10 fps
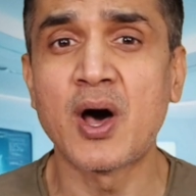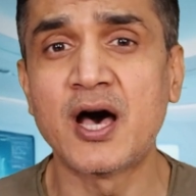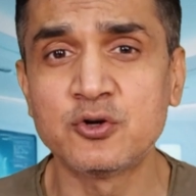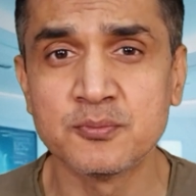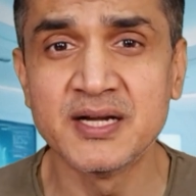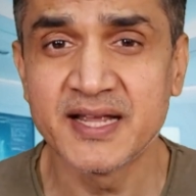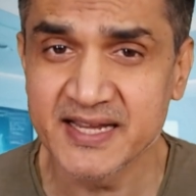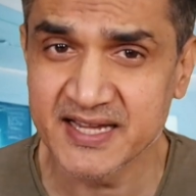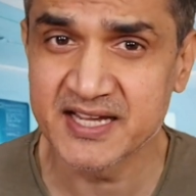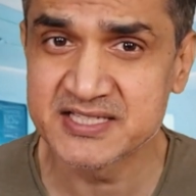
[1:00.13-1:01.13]
how to build
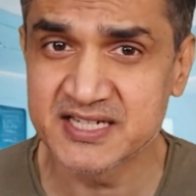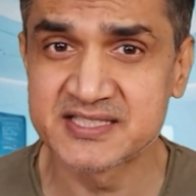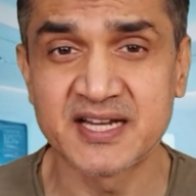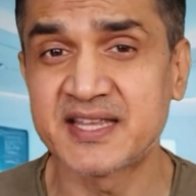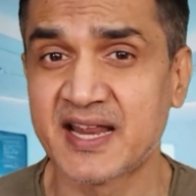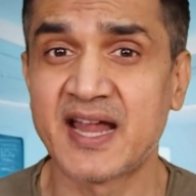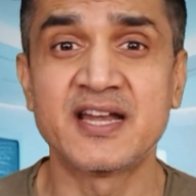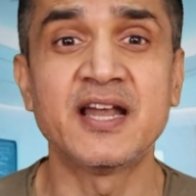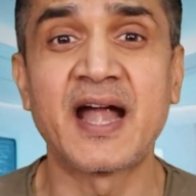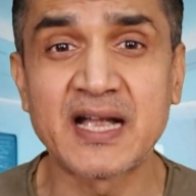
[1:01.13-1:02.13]
AI agents that can
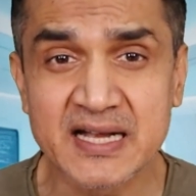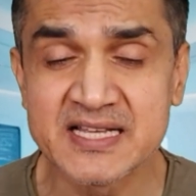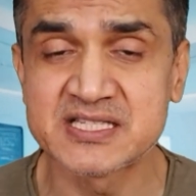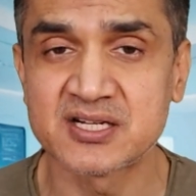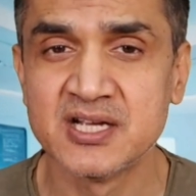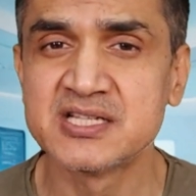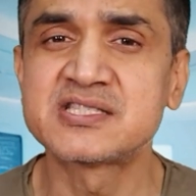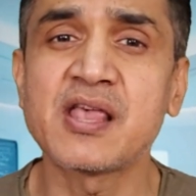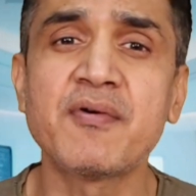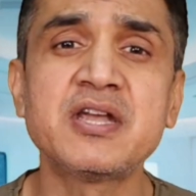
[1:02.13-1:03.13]
handle at least
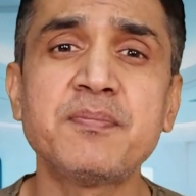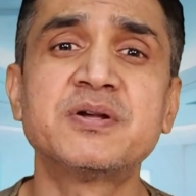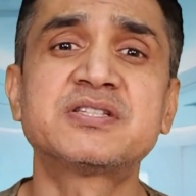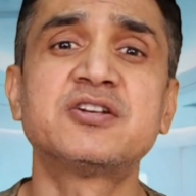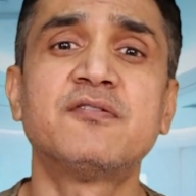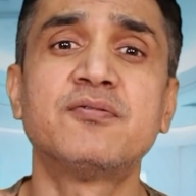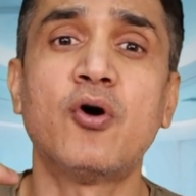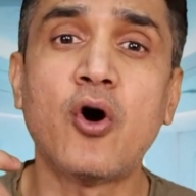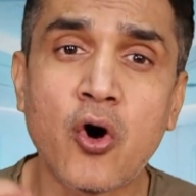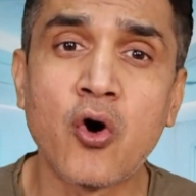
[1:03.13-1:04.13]
70% of
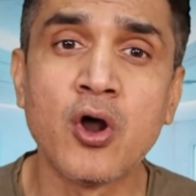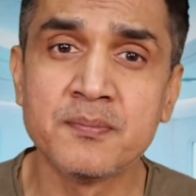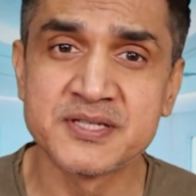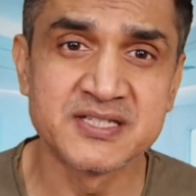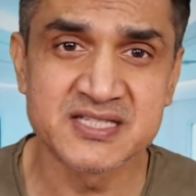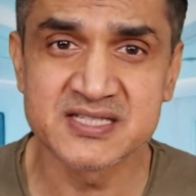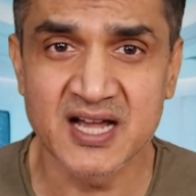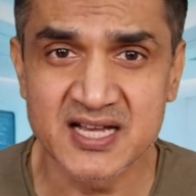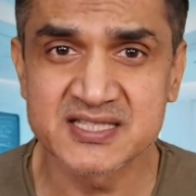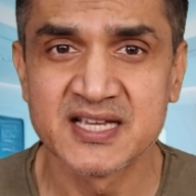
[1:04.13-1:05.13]
all business
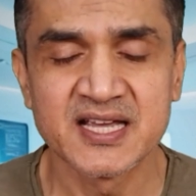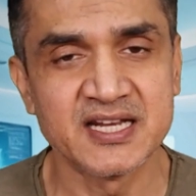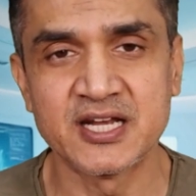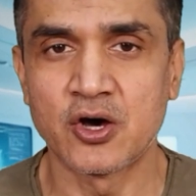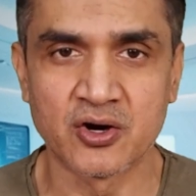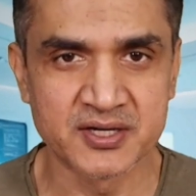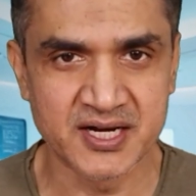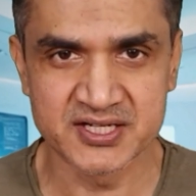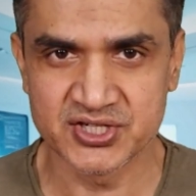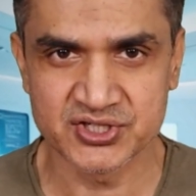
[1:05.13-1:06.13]
tasks in an
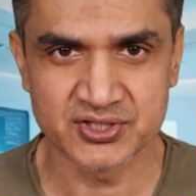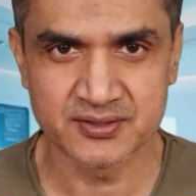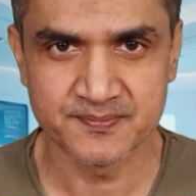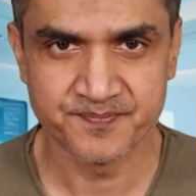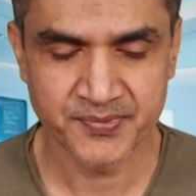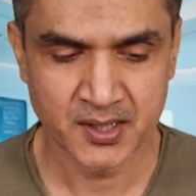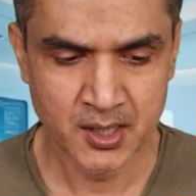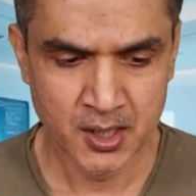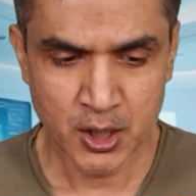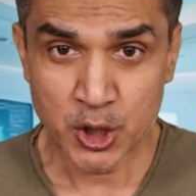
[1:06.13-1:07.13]
organization.
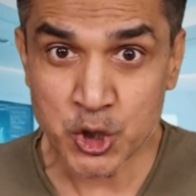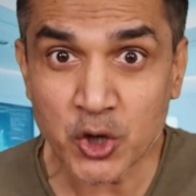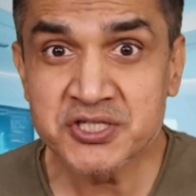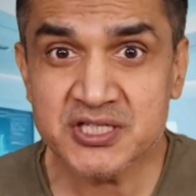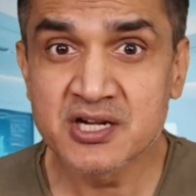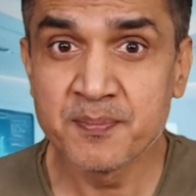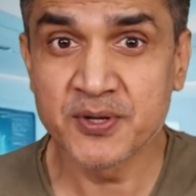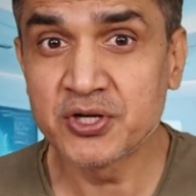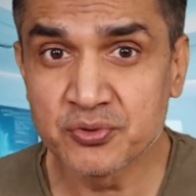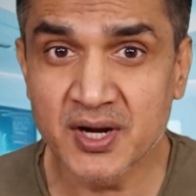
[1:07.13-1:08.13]
Not just
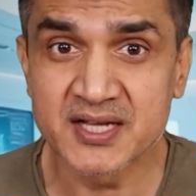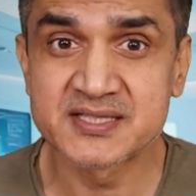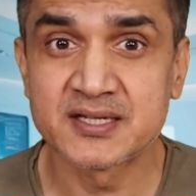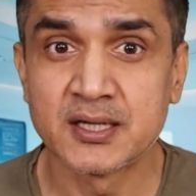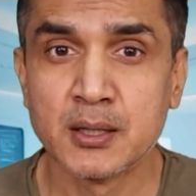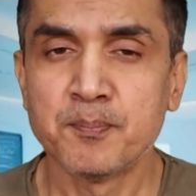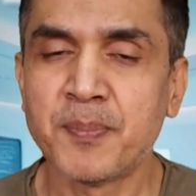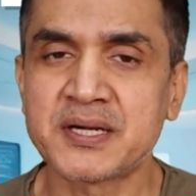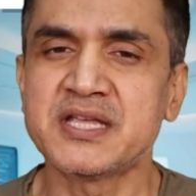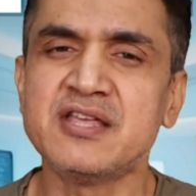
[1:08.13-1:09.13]
repetitive tasks,
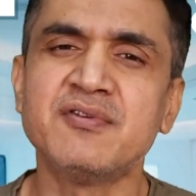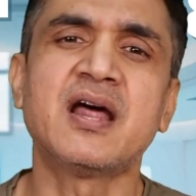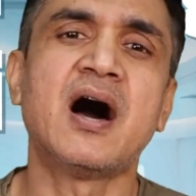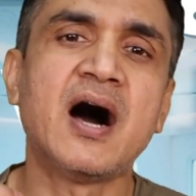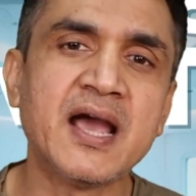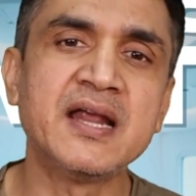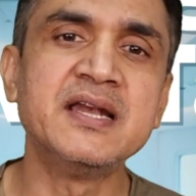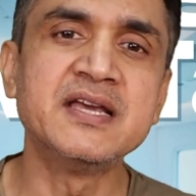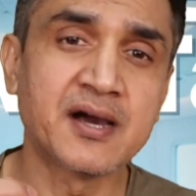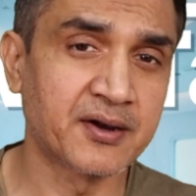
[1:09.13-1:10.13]
but even
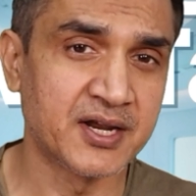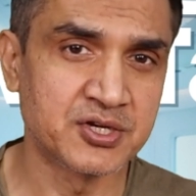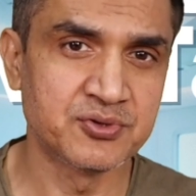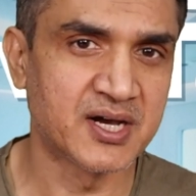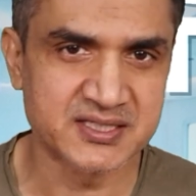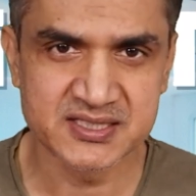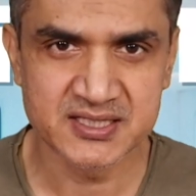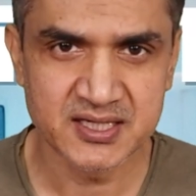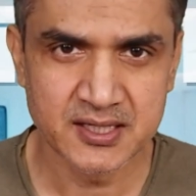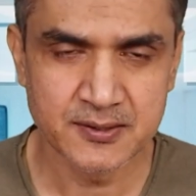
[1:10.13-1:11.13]
highly creative tasks.